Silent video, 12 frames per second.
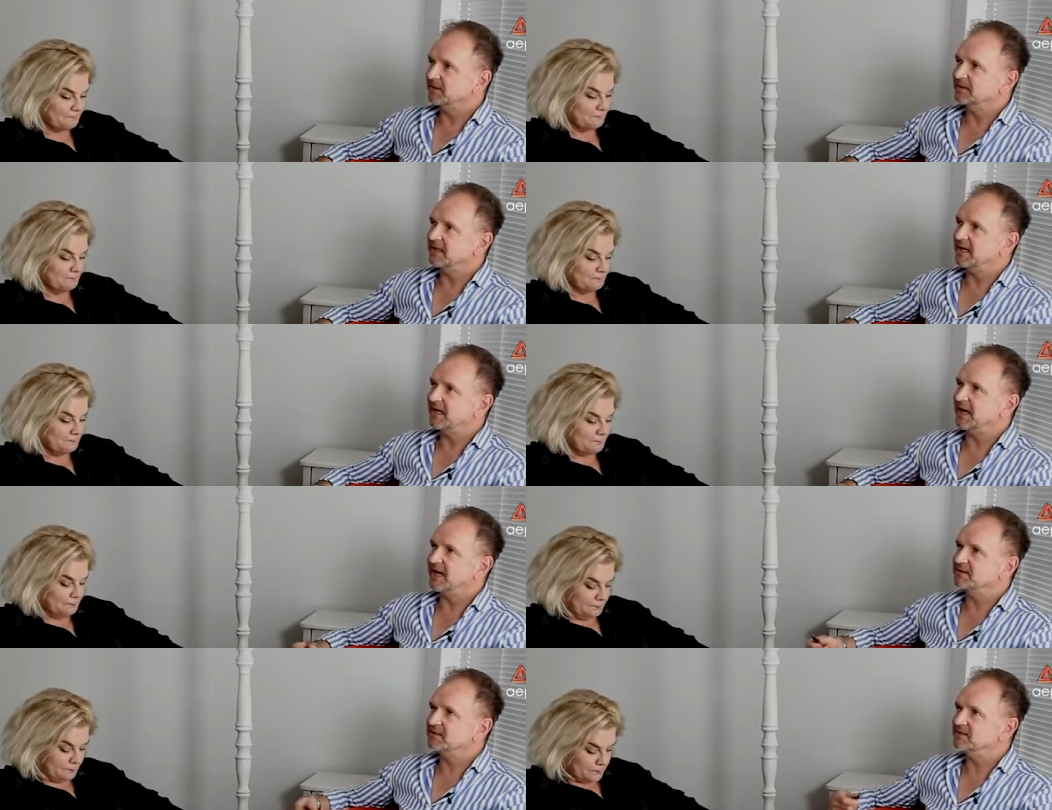Speaker 1: And
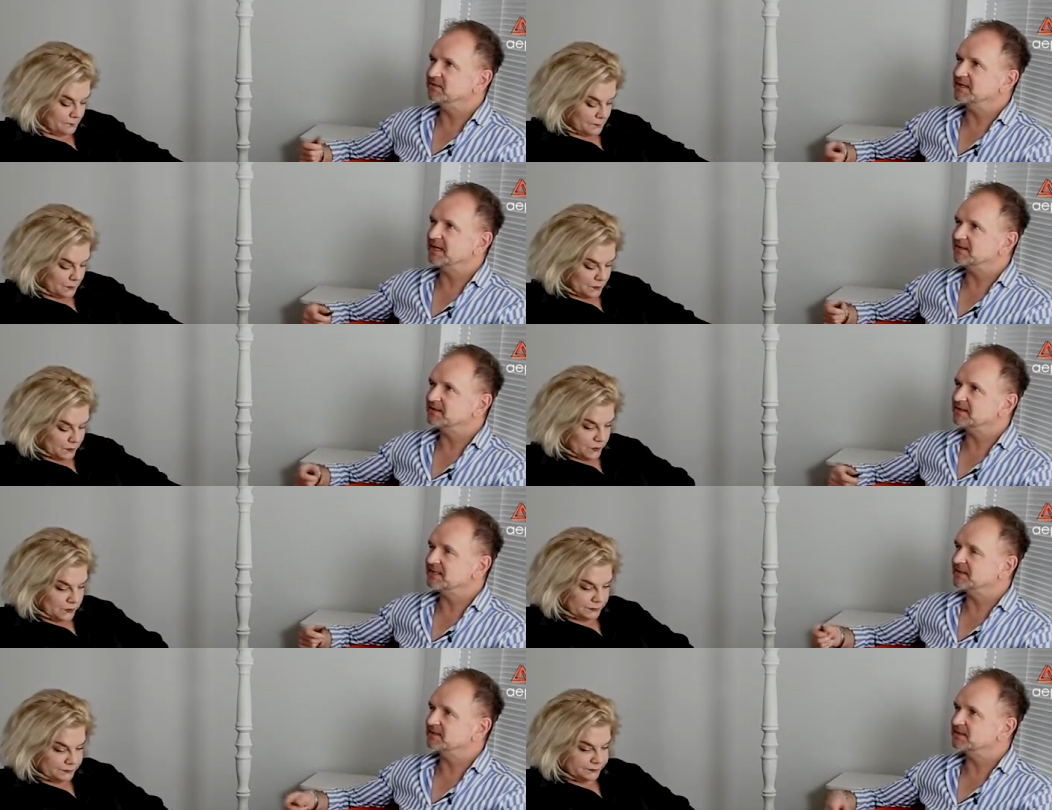how do you get the
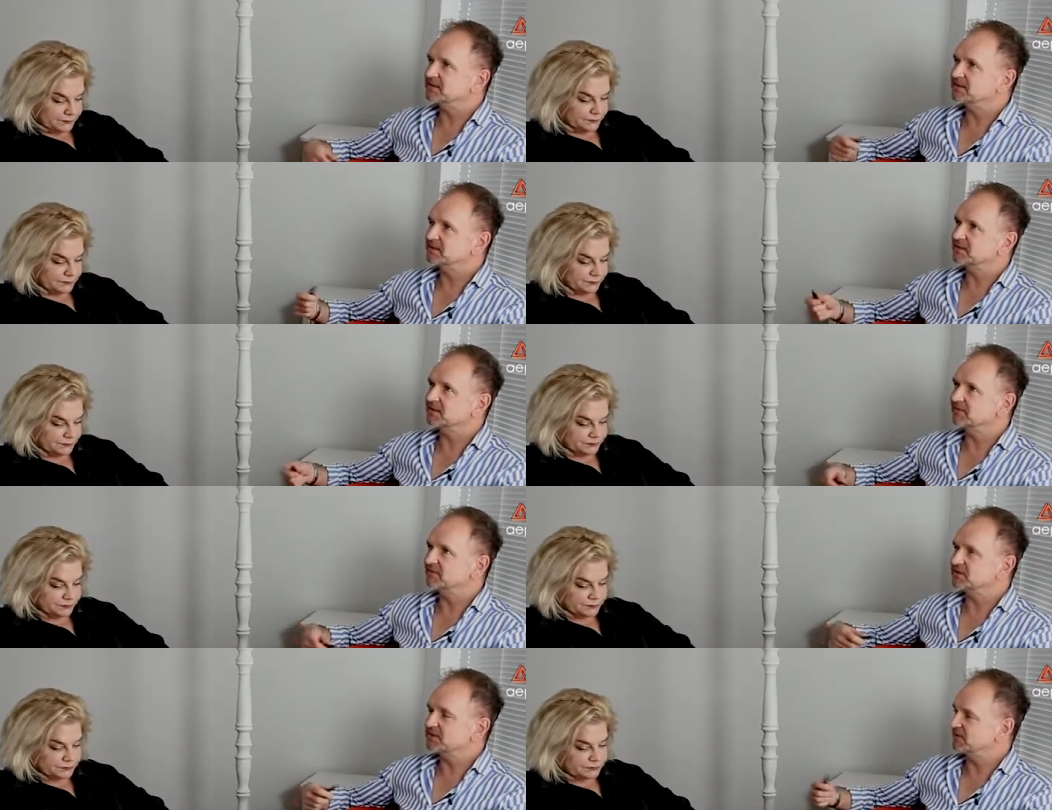sense, so if
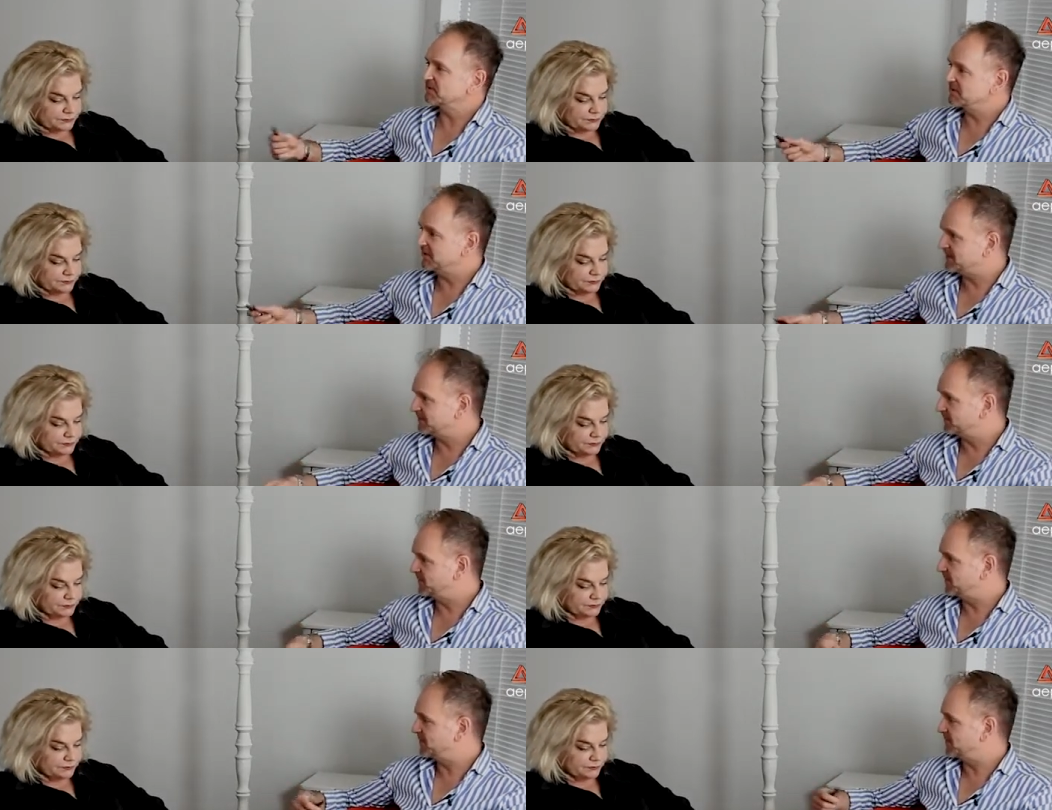there's no
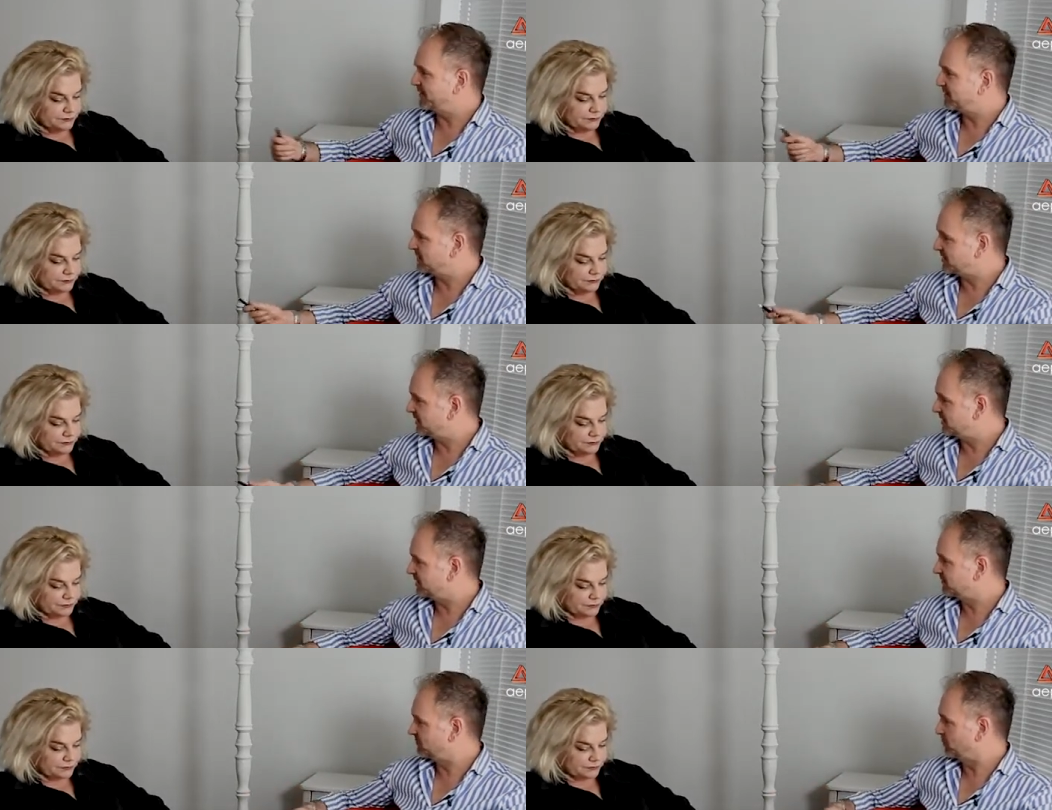assessment and you haven't seen
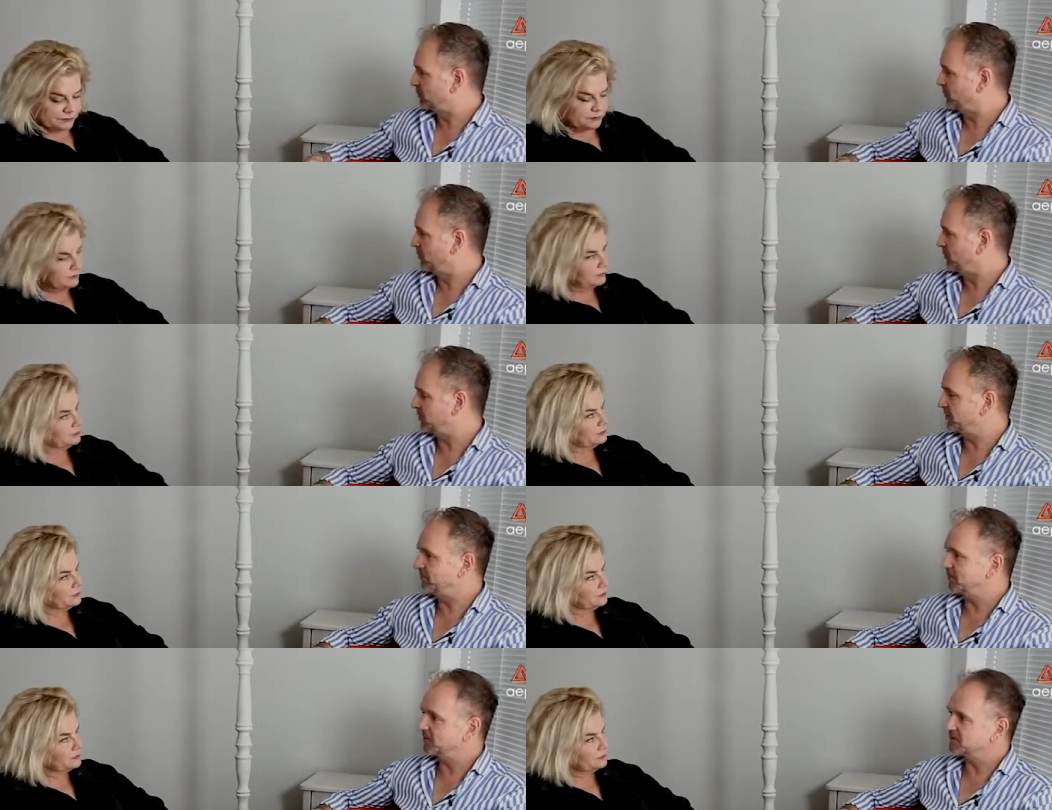a report on a
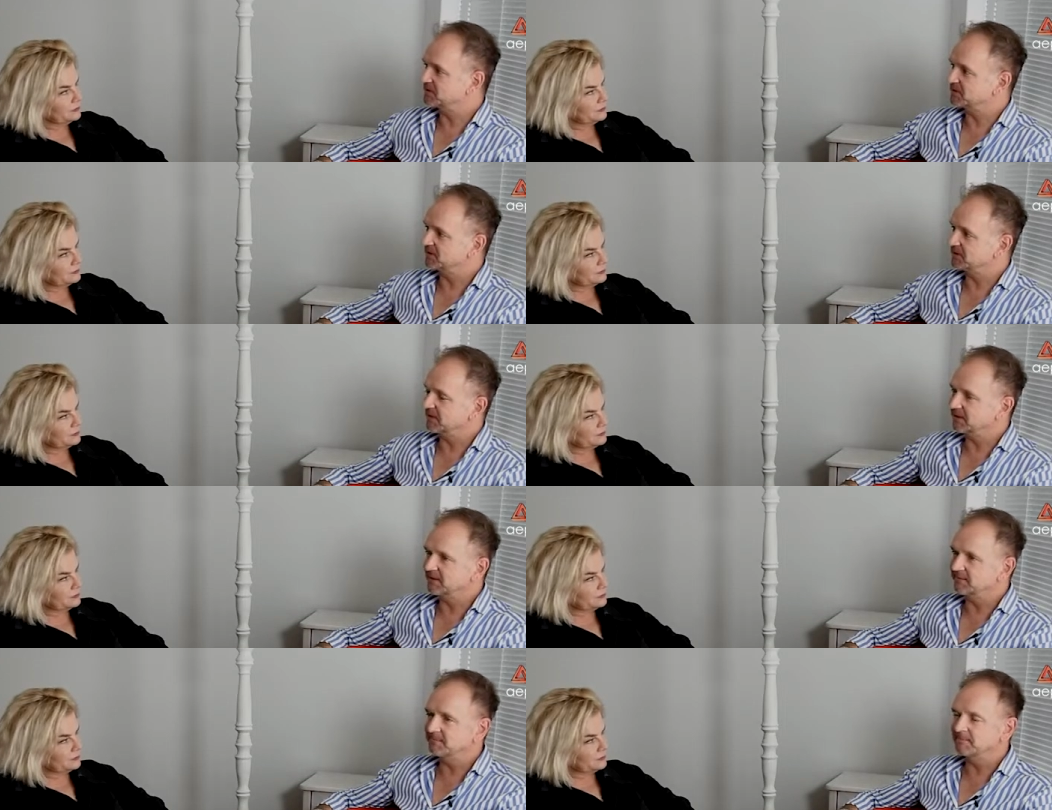person,
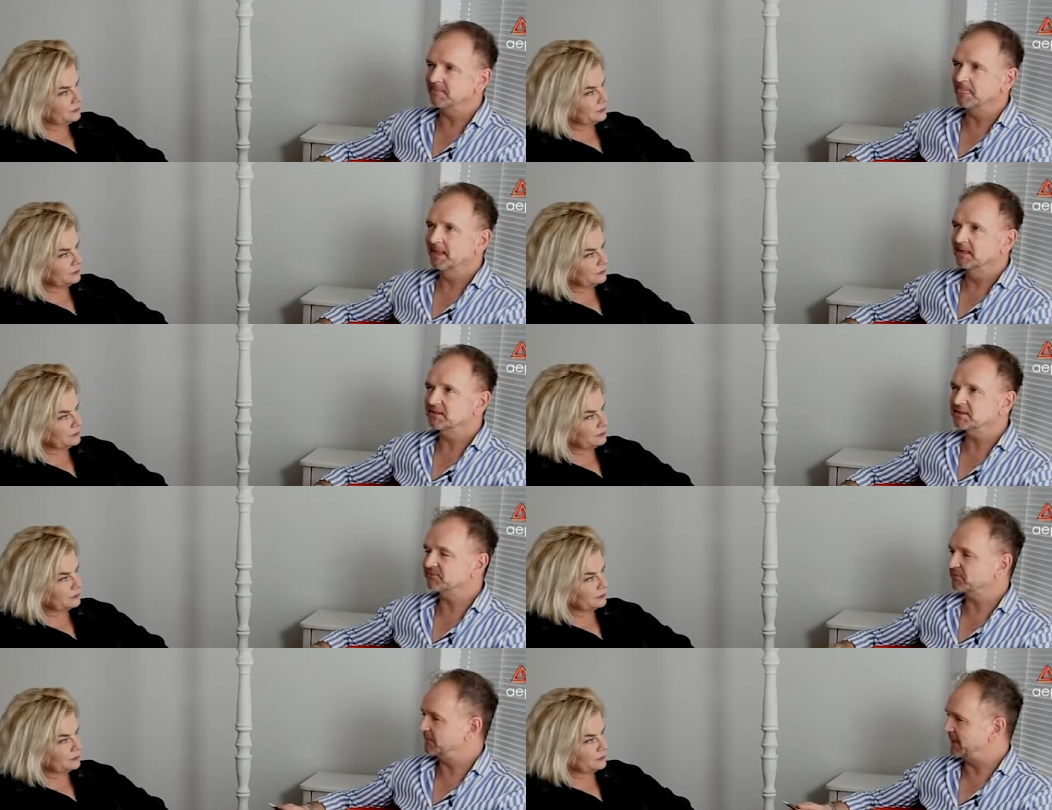um, just
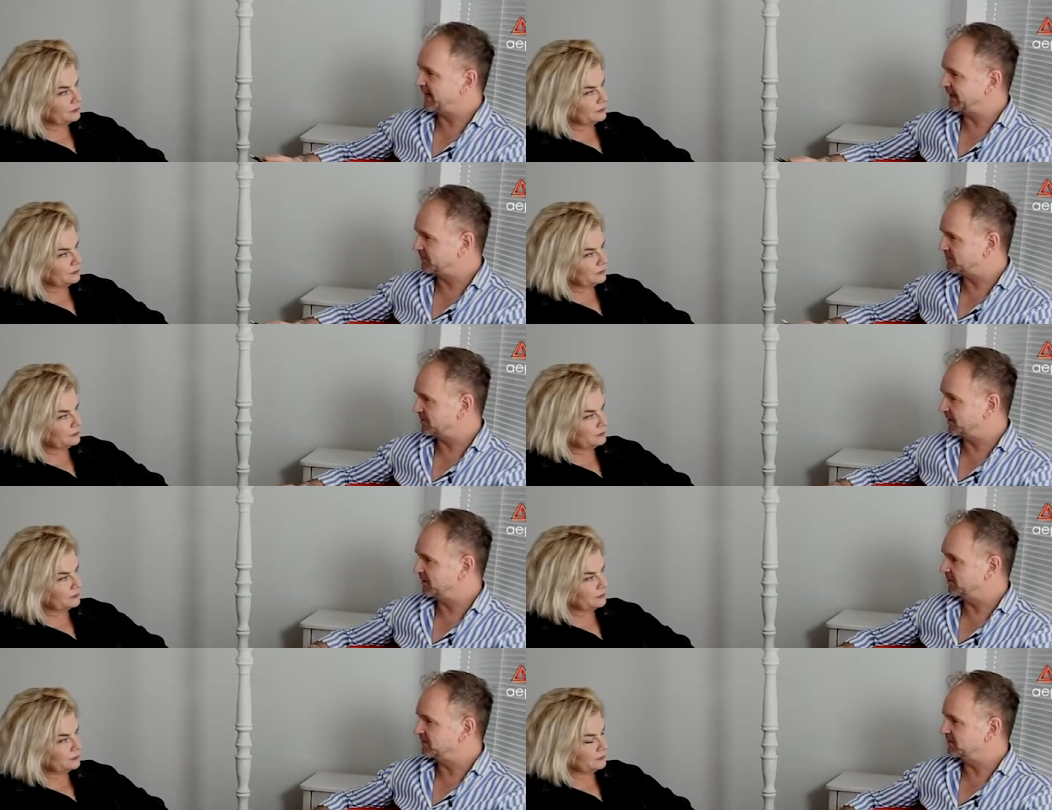from language
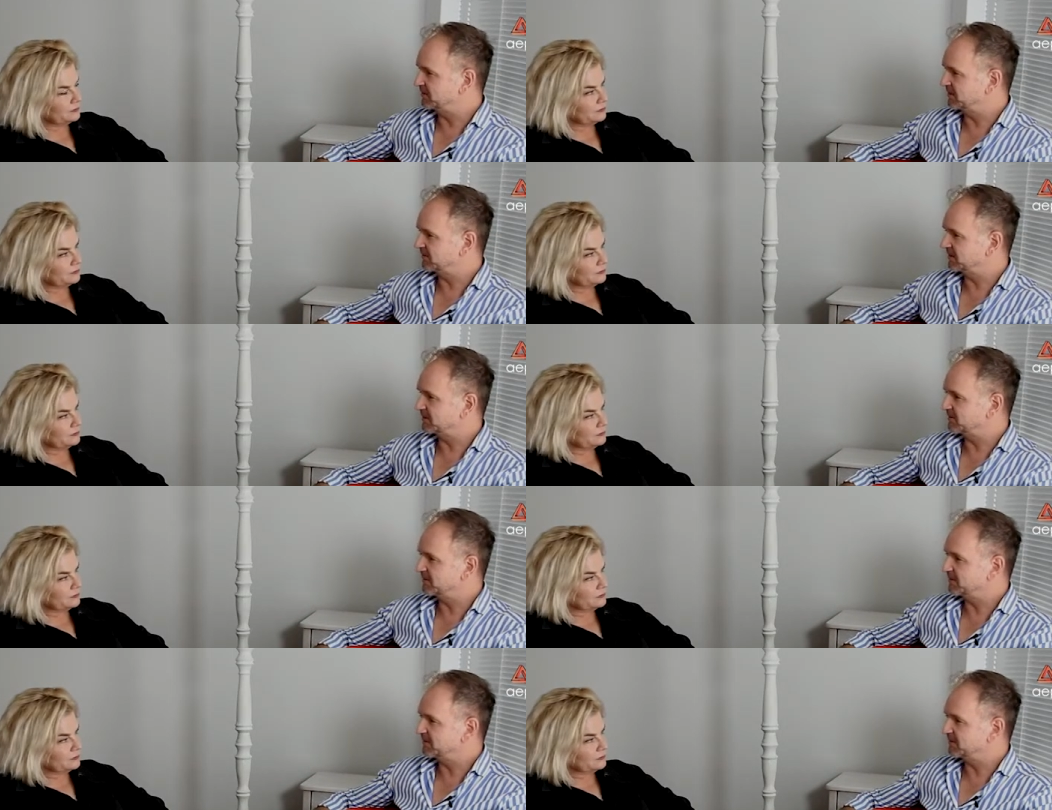alone, sometimes we